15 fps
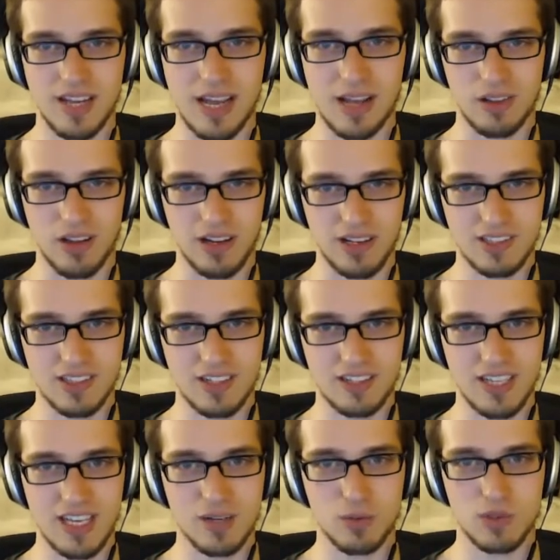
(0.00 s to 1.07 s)
how long it's going to
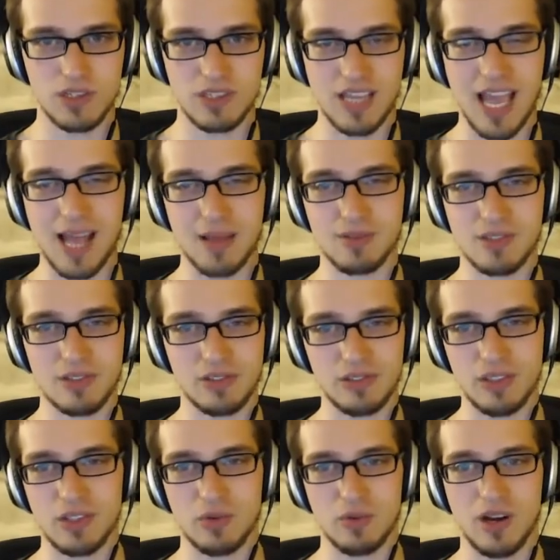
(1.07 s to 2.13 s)
take, which is
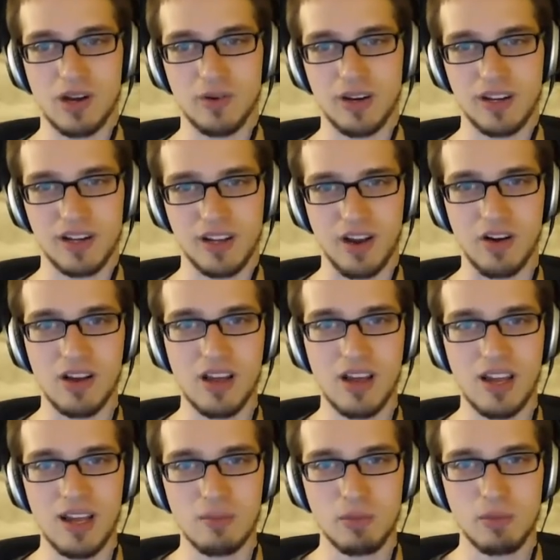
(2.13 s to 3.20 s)
absolutely the wrong way to go.
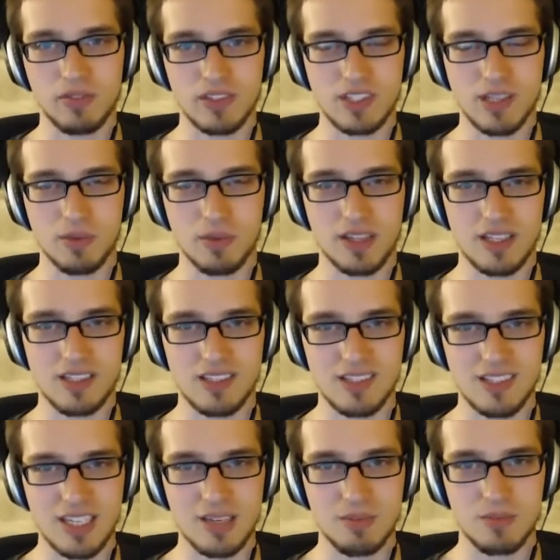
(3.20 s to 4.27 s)
But if it's something that
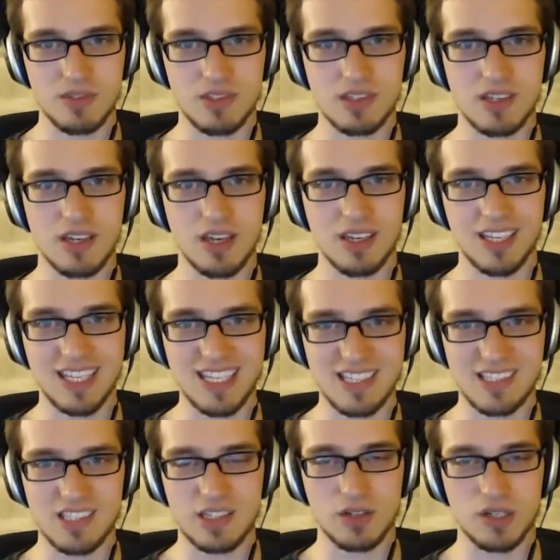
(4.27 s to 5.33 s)
seems
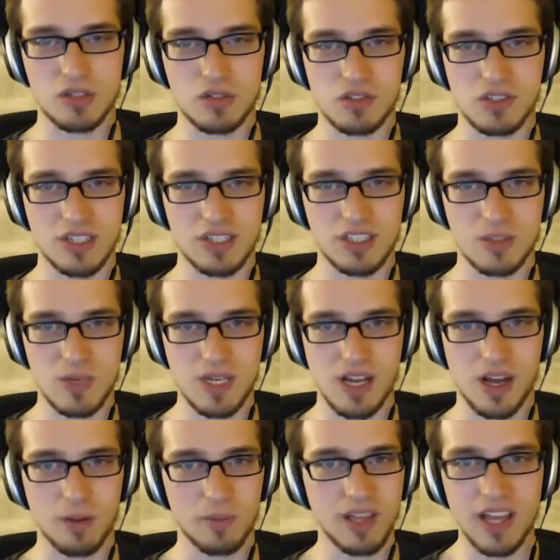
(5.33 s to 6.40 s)
easy or interesting to me,
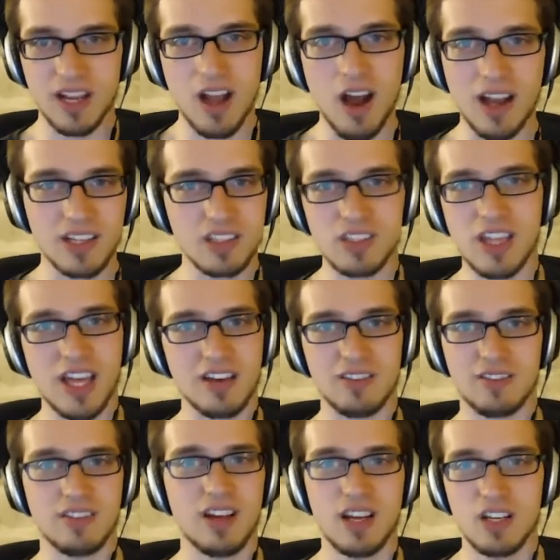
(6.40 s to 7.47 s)
I'll be like, oh, I can do that
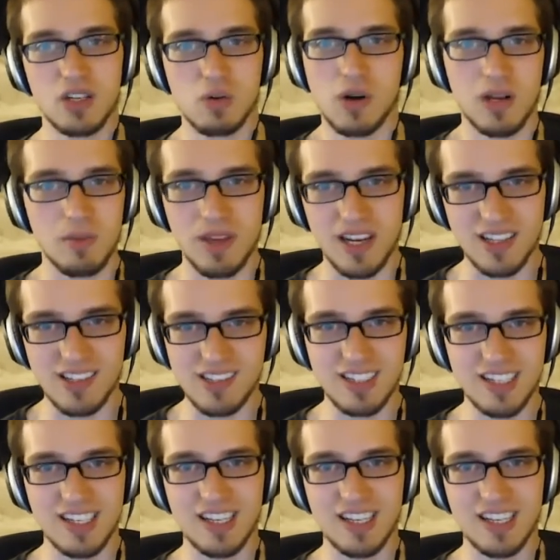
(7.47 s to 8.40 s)
in 20 minutes.